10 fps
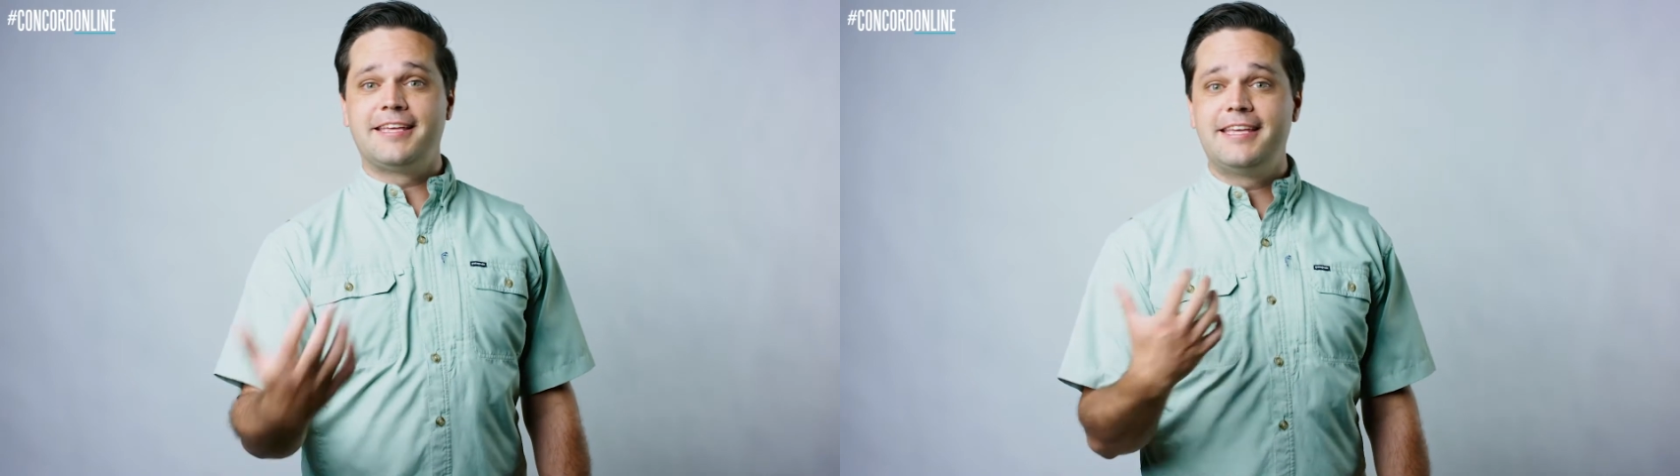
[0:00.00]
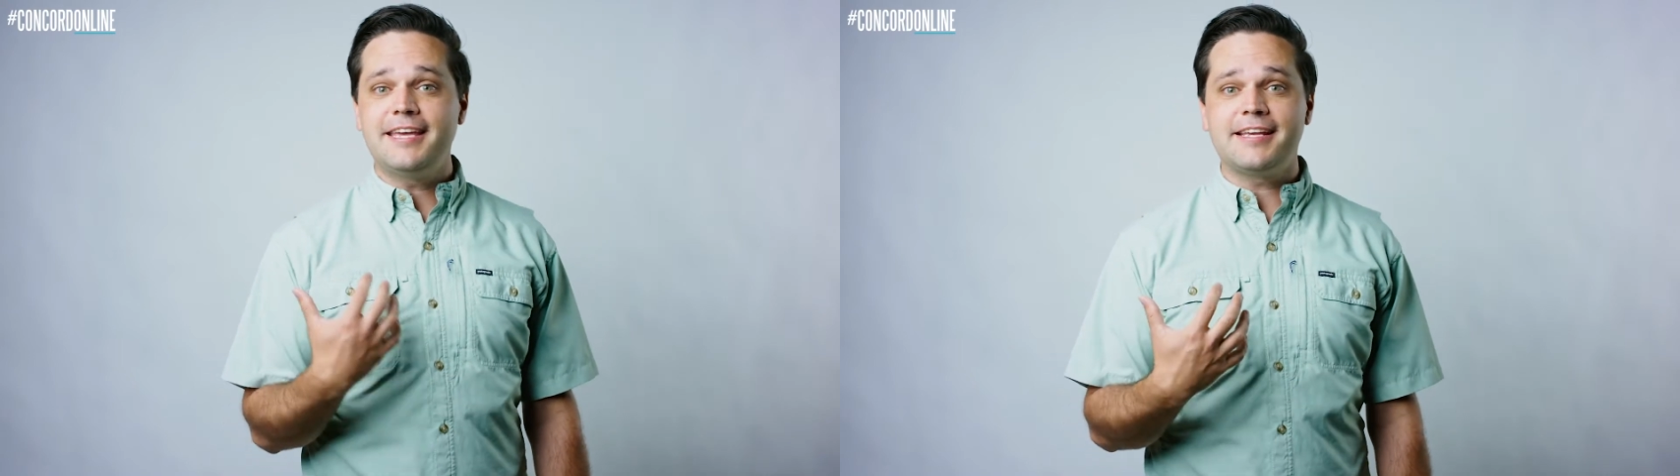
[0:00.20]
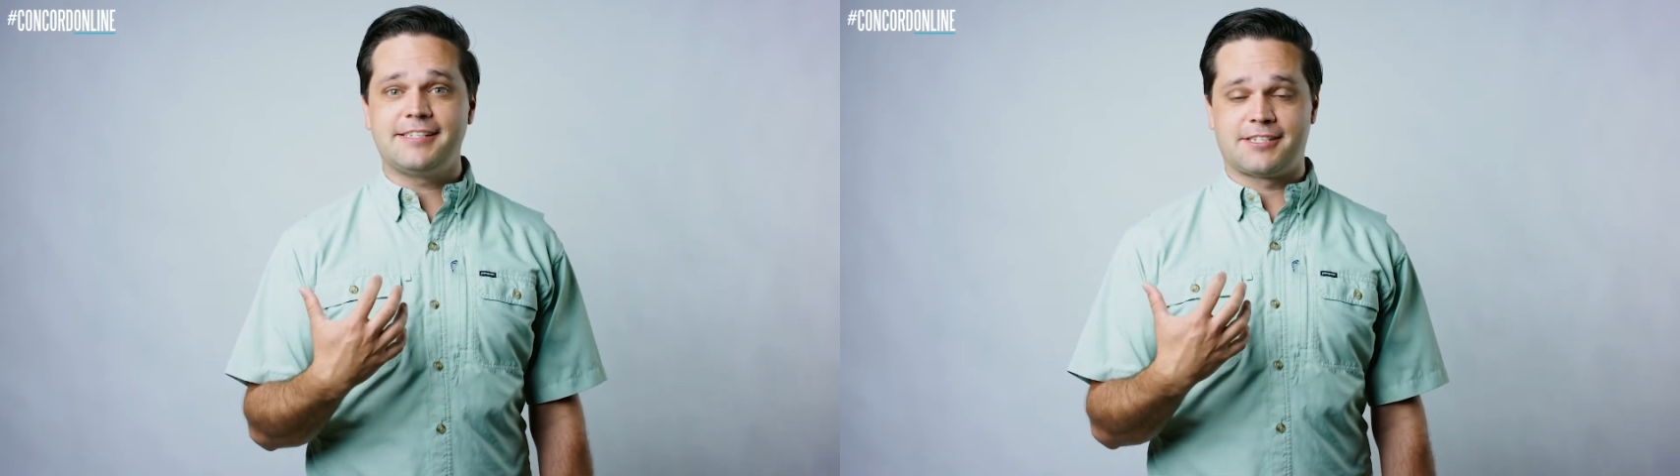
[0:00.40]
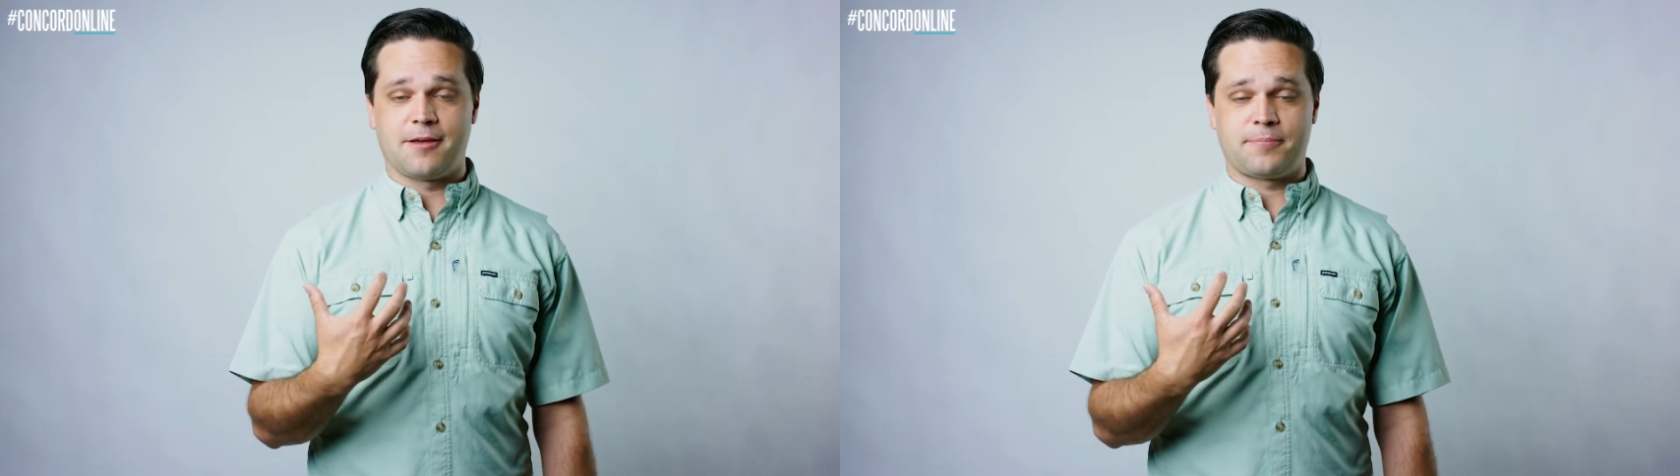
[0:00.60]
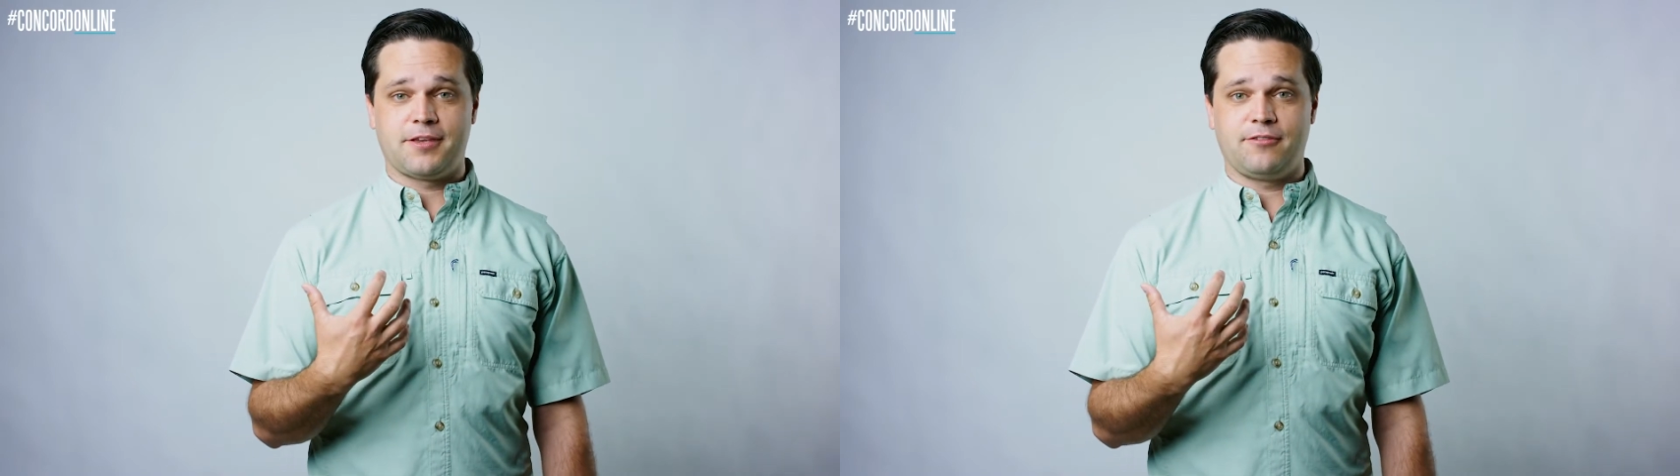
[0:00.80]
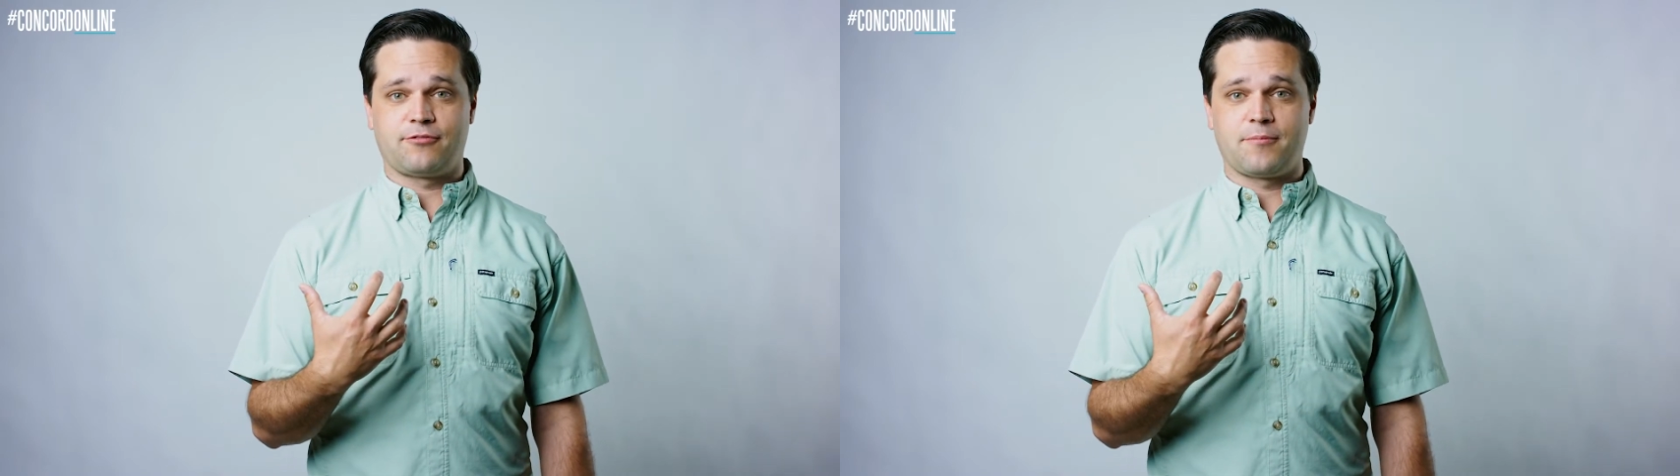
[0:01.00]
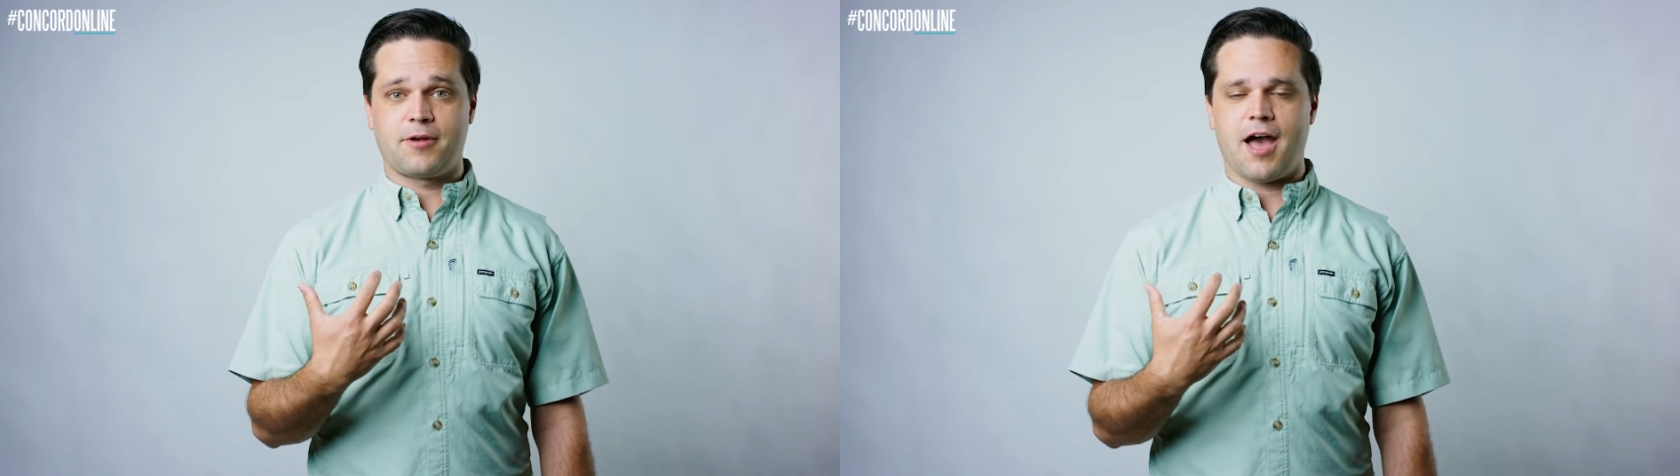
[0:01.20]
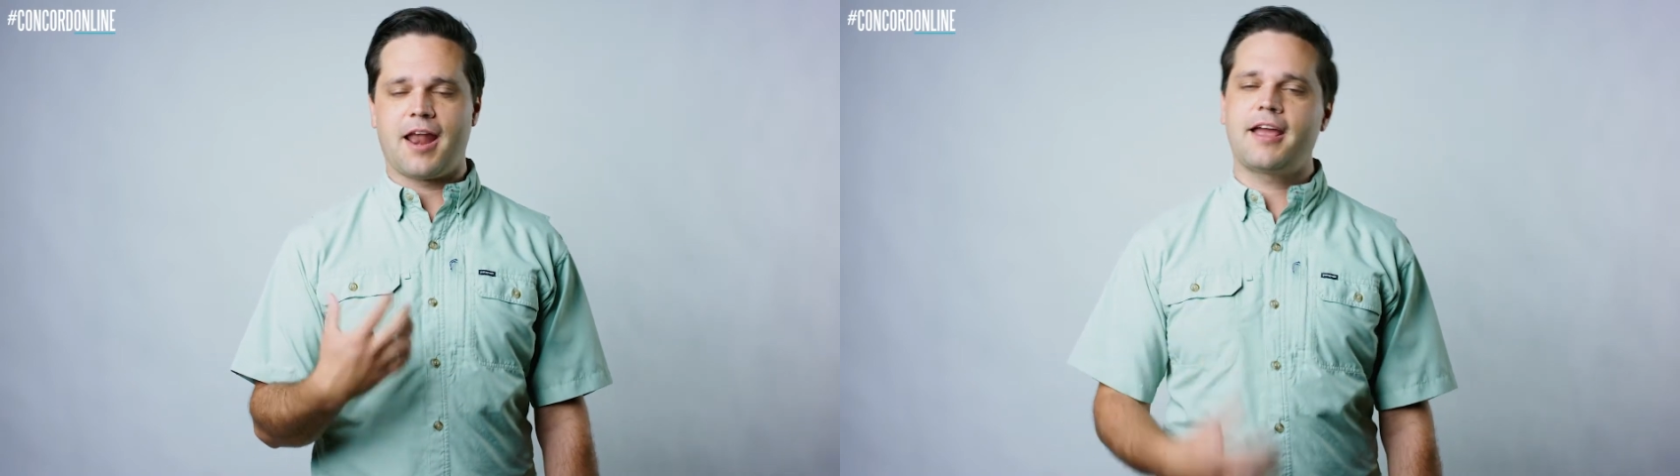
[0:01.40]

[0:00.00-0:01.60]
getting something from God.